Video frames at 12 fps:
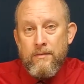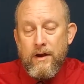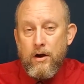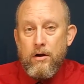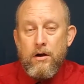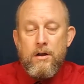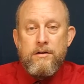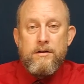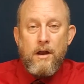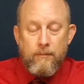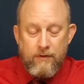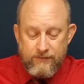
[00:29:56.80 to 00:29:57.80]
There are a
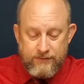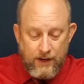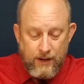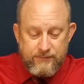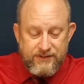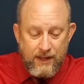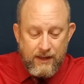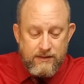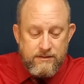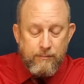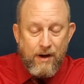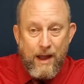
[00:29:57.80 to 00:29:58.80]
number of times in
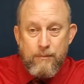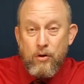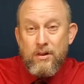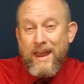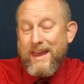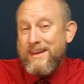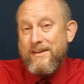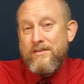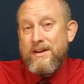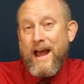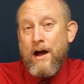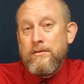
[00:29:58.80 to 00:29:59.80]
the Bible and
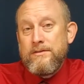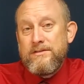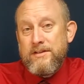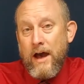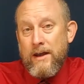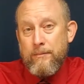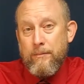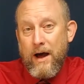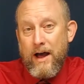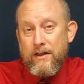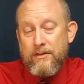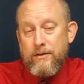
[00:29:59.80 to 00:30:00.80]
even outside of
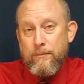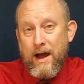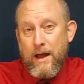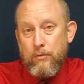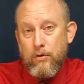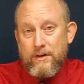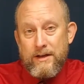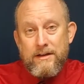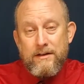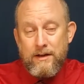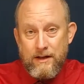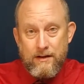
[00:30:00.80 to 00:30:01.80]
the Bible
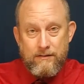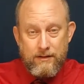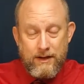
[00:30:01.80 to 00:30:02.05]
in, in